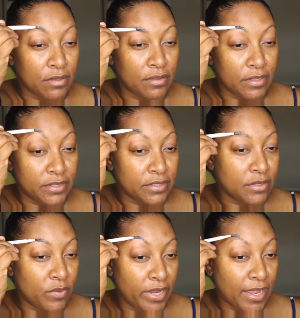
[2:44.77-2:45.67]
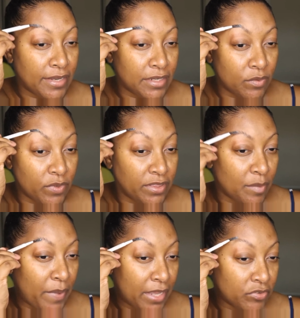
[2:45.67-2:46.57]
This is the way I did it with
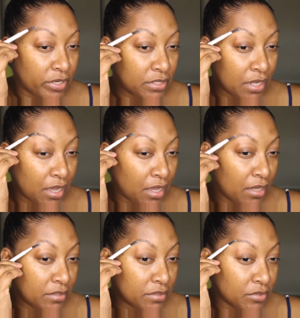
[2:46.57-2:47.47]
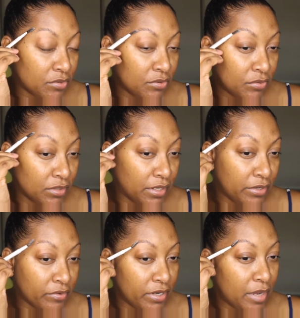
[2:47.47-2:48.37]
the Patrick Ta, so
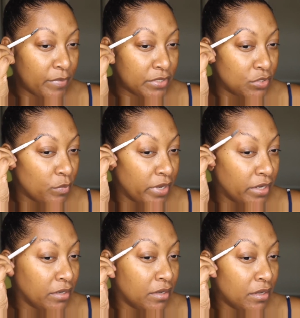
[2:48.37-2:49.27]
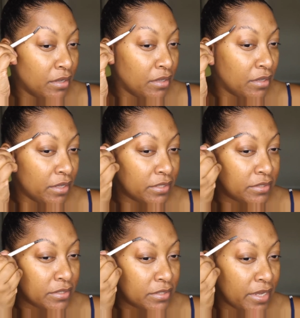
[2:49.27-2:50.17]
literally I'm assuming it's
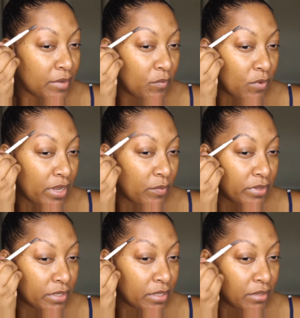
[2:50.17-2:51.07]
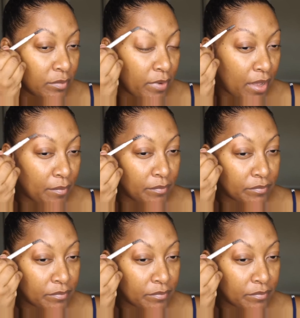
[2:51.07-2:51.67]
the same way with the ColourPop.